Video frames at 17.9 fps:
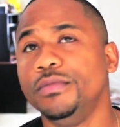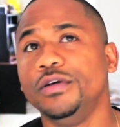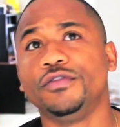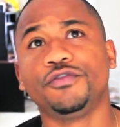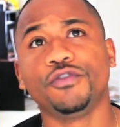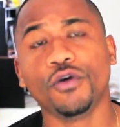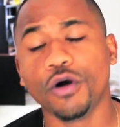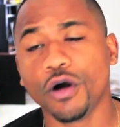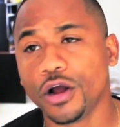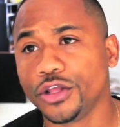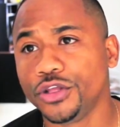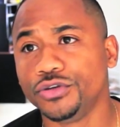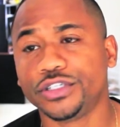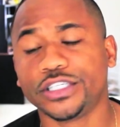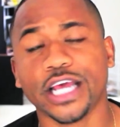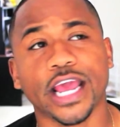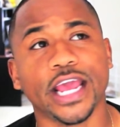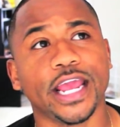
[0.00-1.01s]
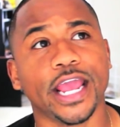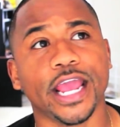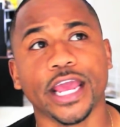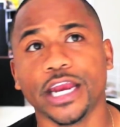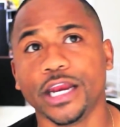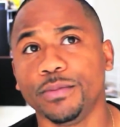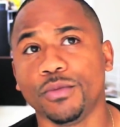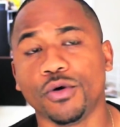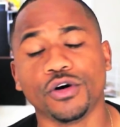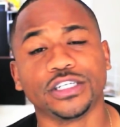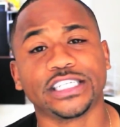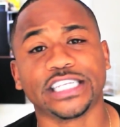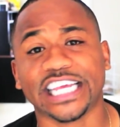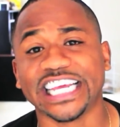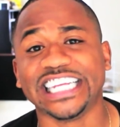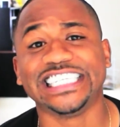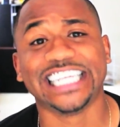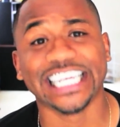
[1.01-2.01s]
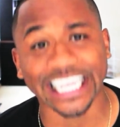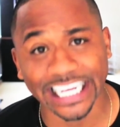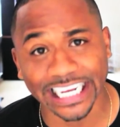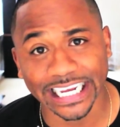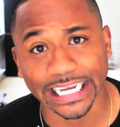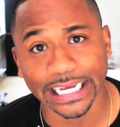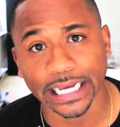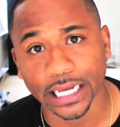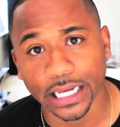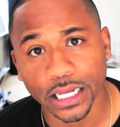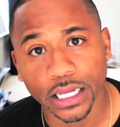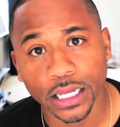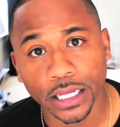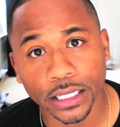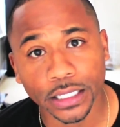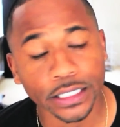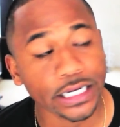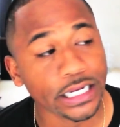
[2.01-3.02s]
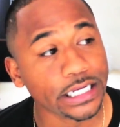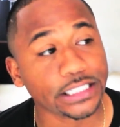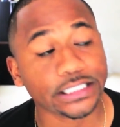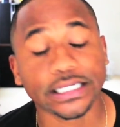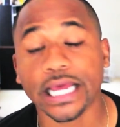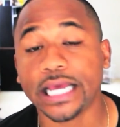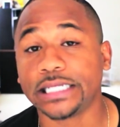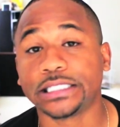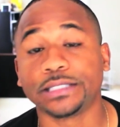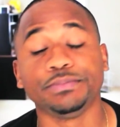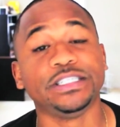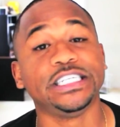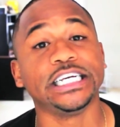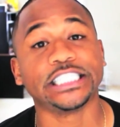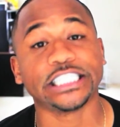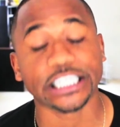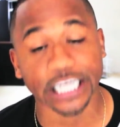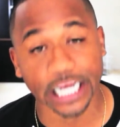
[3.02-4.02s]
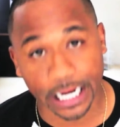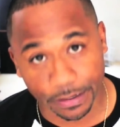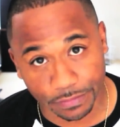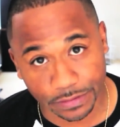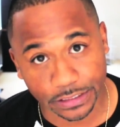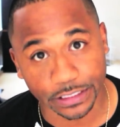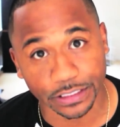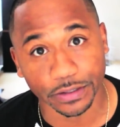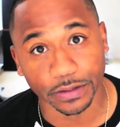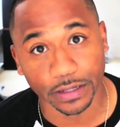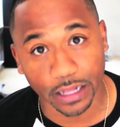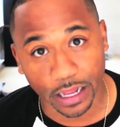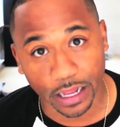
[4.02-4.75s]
before you take any more skin tea, you need to take some dictionaries in your